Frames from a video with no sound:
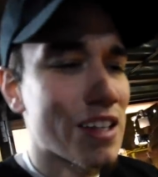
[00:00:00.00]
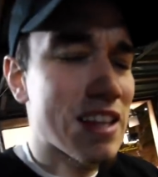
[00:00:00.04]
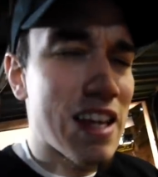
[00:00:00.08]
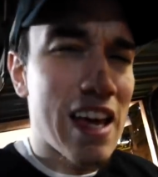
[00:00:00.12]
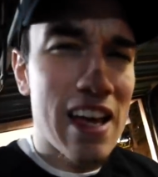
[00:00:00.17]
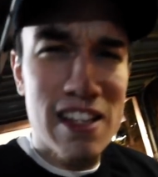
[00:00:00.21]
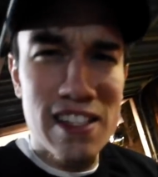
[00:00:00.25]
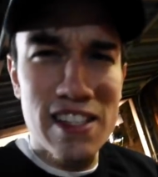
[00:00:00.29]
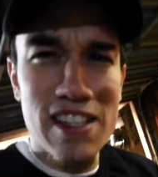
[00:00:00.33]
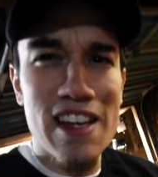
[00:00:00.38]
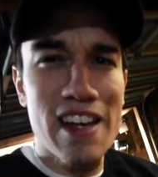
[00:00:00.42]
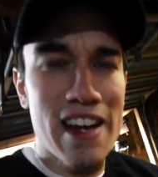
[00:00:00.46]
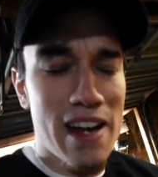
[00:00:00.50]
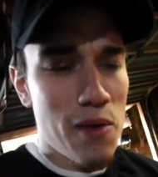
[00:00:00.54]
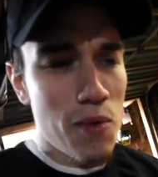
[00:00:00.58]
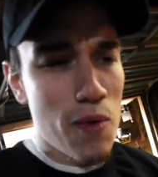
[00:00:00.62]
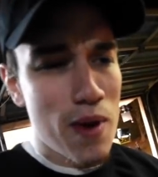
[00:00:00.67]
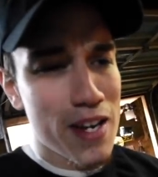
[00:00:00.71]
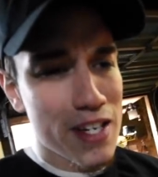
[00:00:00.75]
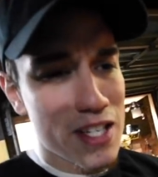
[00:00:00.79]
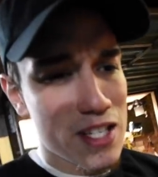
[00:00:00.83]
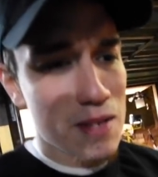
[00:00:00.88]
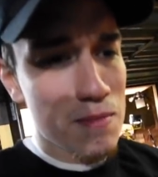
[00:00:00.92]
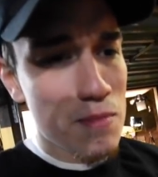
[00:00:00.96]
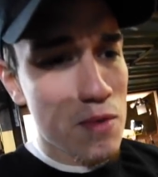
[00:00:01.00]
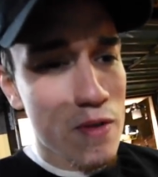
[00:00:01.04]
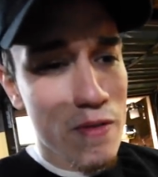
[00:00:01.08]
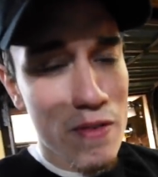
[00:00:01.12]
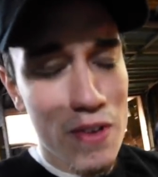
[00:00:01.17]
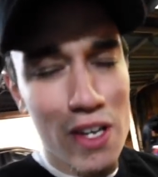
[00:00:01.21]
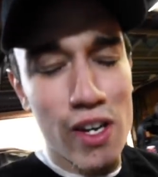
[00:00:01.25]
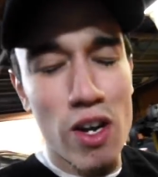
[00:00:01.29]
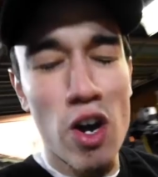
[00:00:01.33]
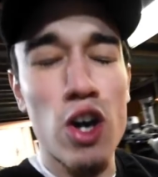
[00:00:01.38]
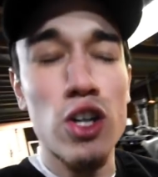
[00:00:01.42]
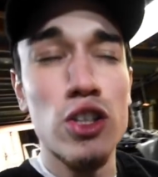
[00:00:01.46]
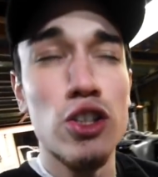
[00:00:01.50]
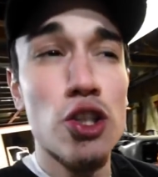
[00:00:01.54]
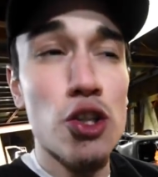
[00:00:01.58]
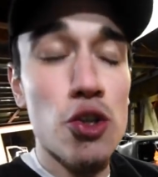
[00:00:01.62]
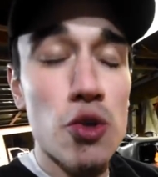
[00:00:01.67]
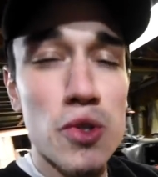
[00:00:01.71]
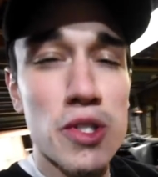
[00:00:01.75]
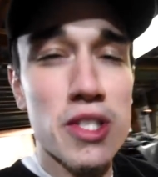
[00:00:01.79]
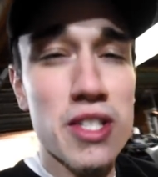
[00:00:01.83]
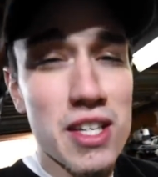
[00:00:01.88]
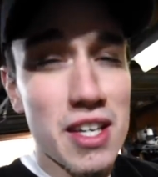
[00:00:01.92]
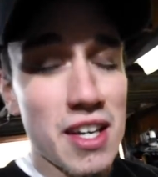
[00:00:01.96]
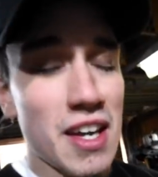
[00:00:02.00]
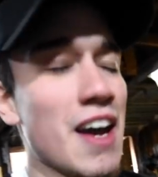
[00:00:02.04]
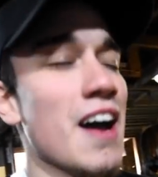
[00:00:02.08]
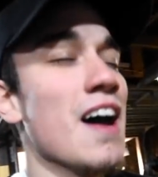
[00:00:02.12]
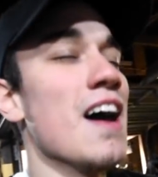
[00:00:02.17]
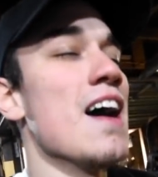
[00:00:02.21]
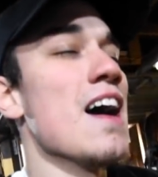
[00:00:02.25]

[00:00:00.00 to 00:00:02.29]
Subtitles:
and last night I watched a movie called Lucy.